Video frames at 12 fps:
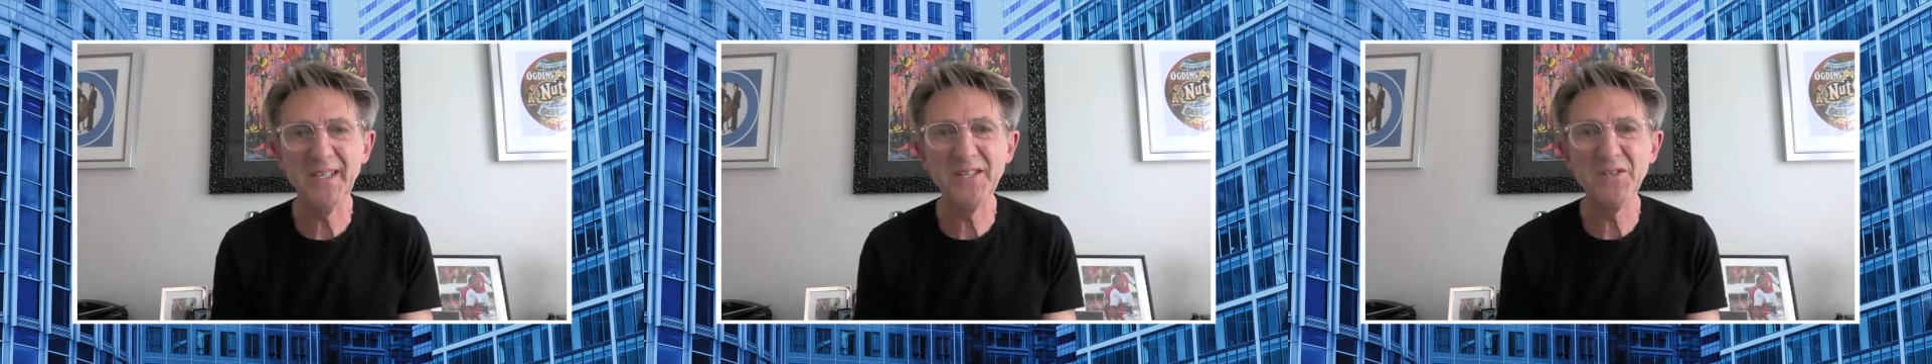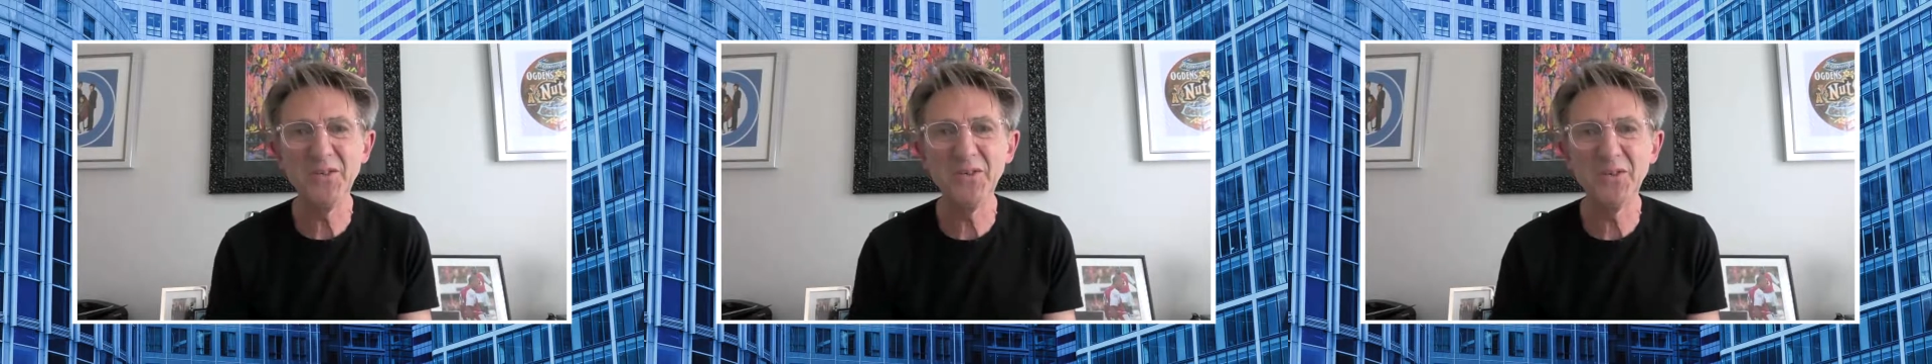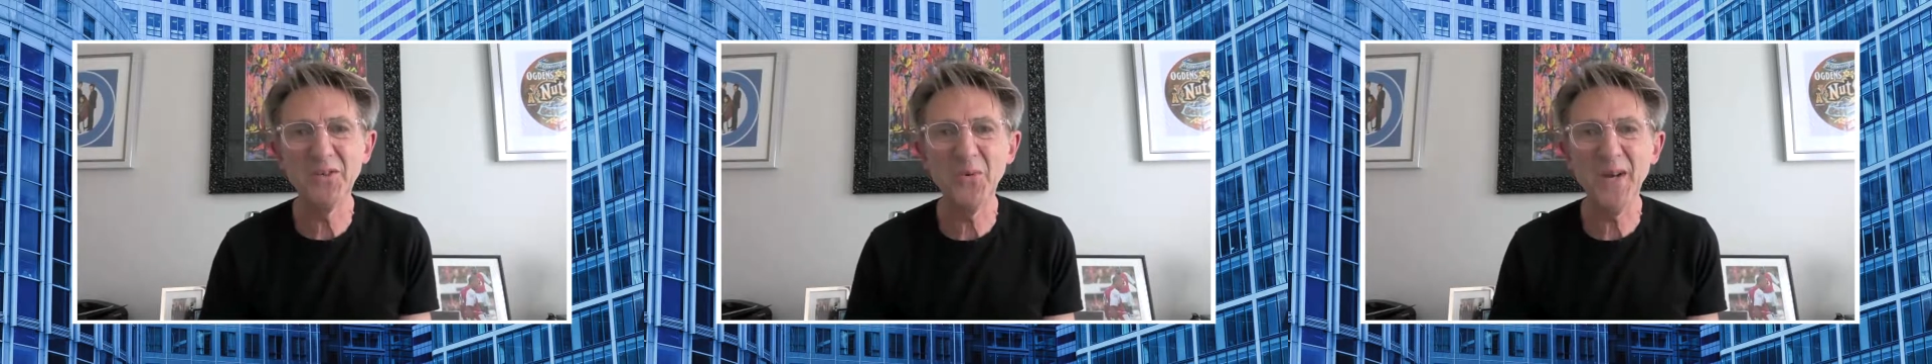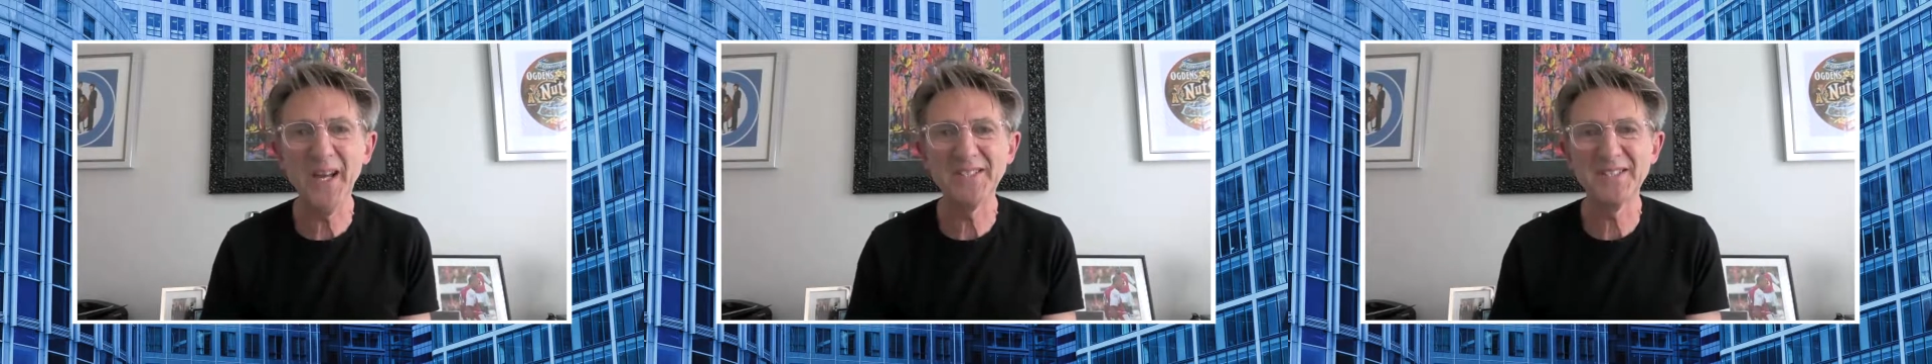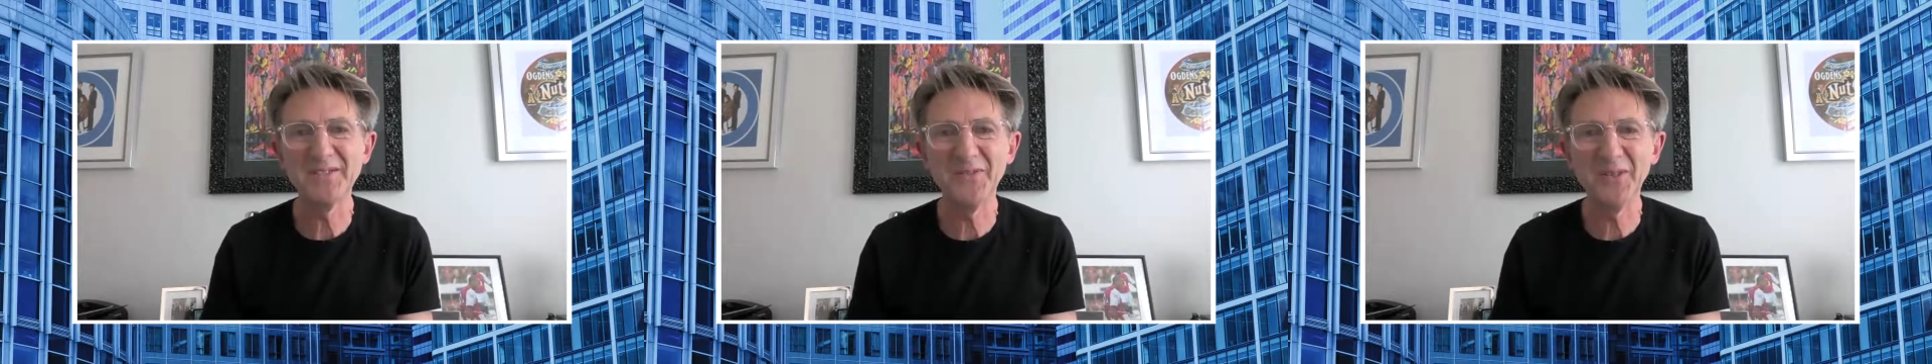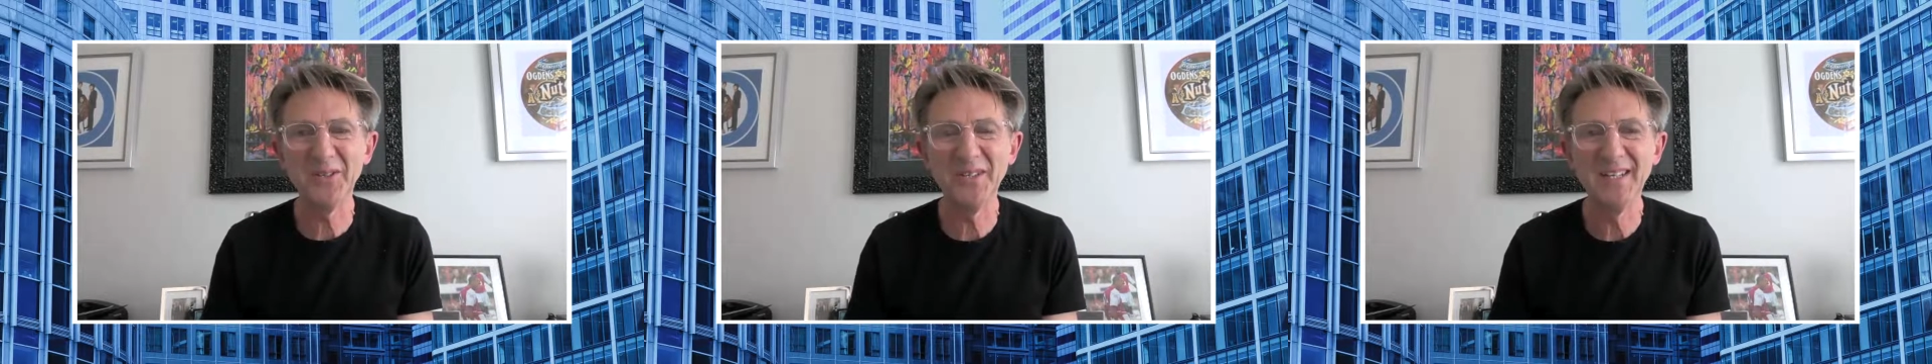in your quest
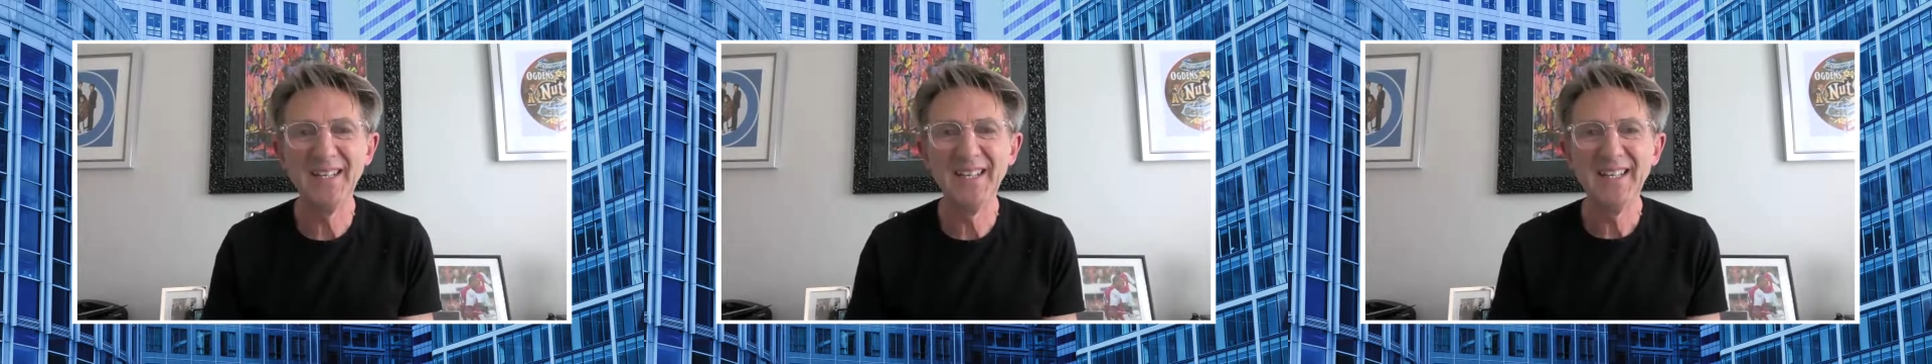for